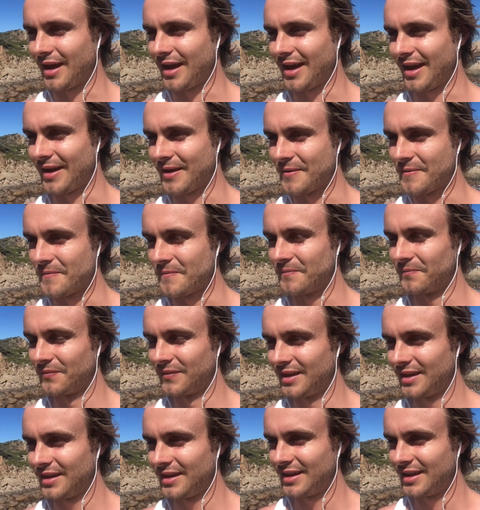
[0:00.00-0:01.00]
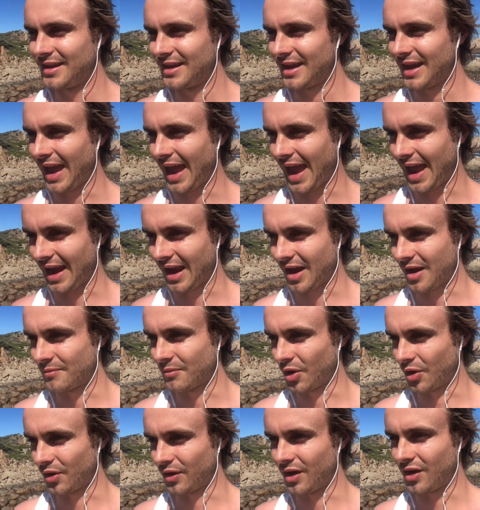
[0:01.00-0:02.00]
And
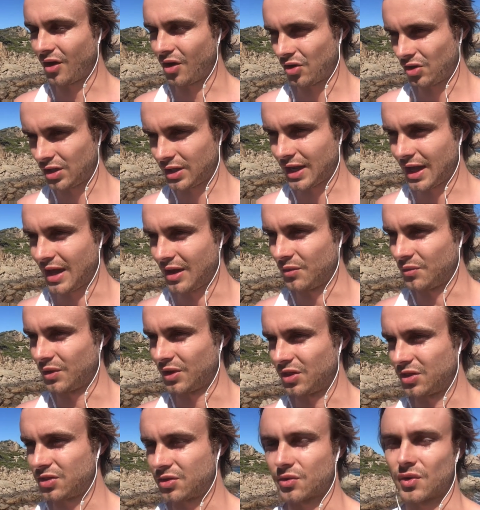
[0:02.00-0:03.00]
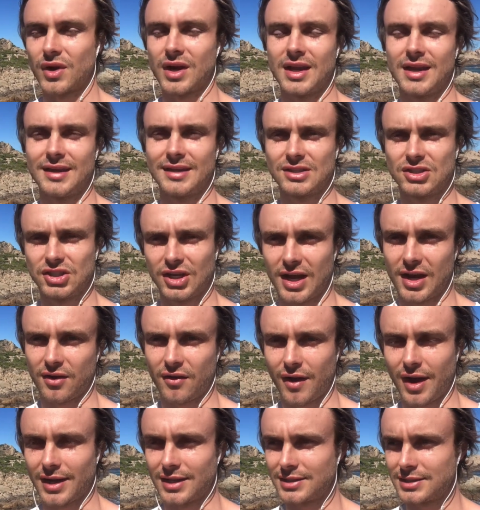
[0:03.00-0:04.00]
I'm on a holiday with 3
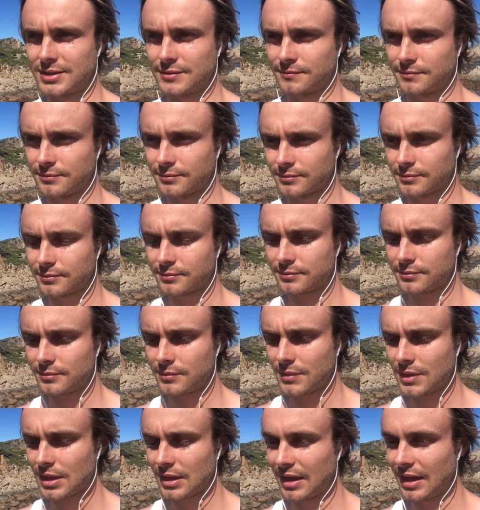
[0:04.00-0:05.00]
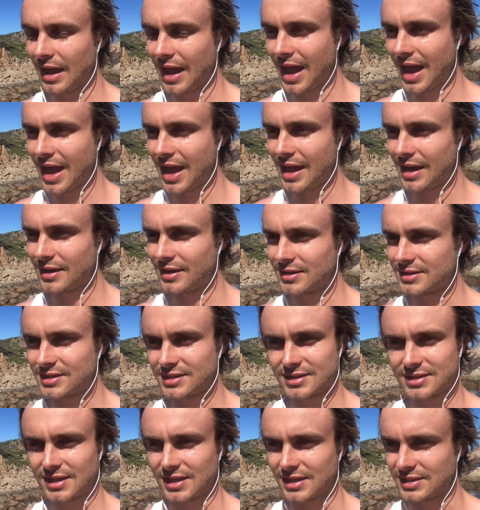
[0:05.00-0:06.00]
generators. And
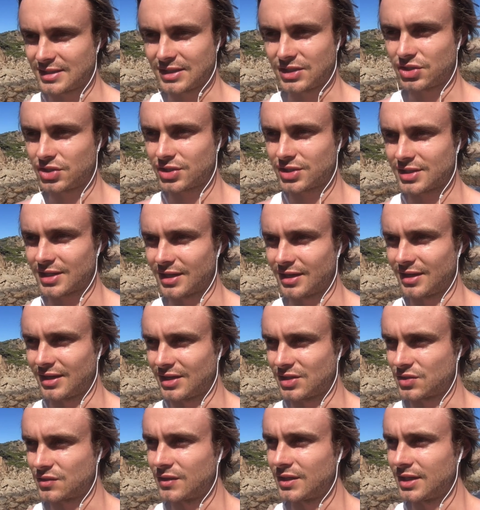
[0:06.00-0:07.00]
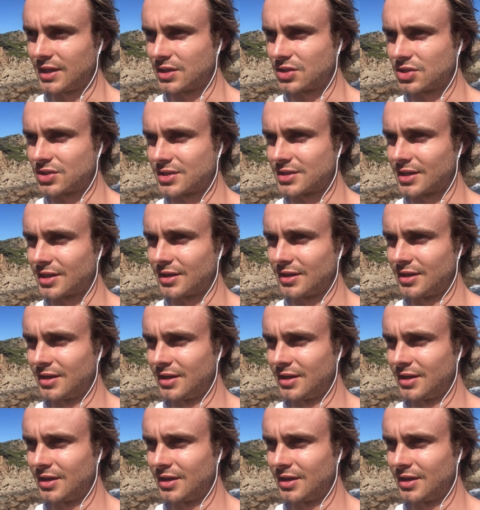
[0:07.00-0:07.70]
it's interesting. It's really interesting.